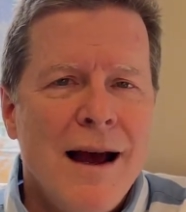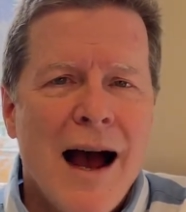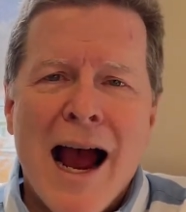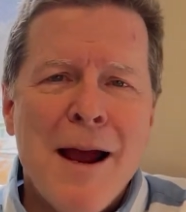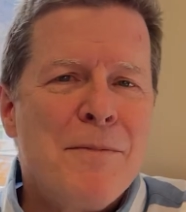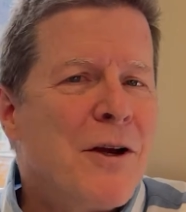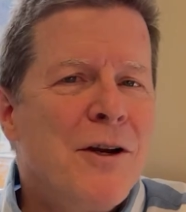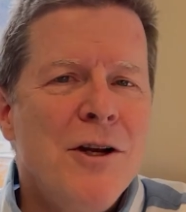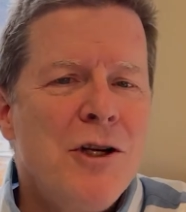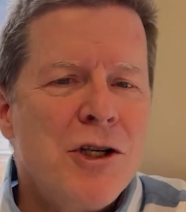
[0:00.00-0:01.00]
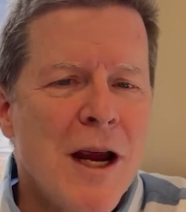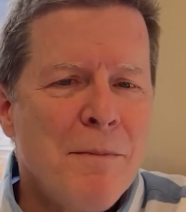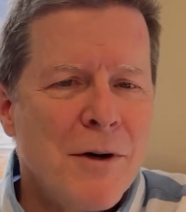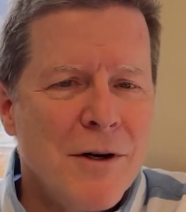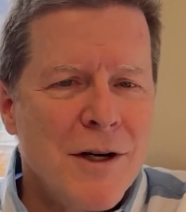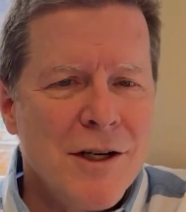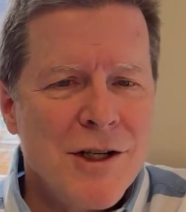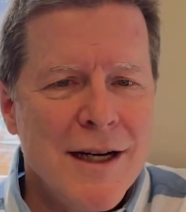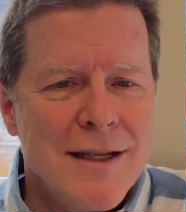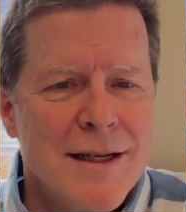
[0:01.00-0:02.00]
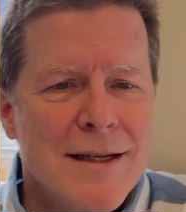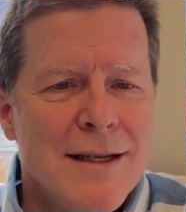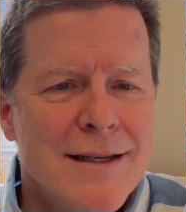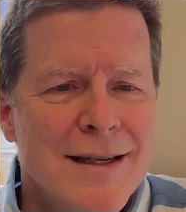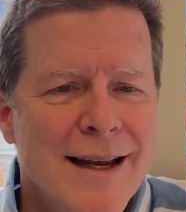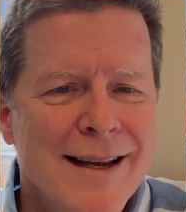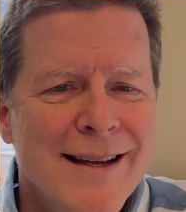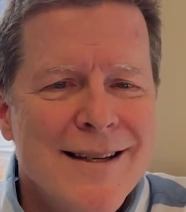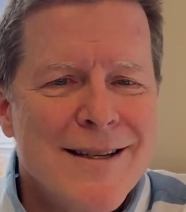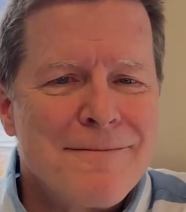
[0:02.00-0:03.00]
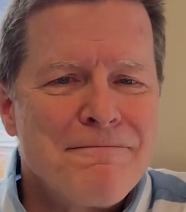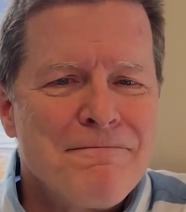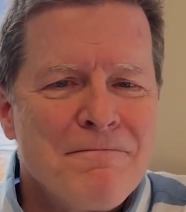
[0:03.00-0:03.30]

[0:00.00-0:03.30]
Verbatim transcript: I am the good shepherd, Jesus says.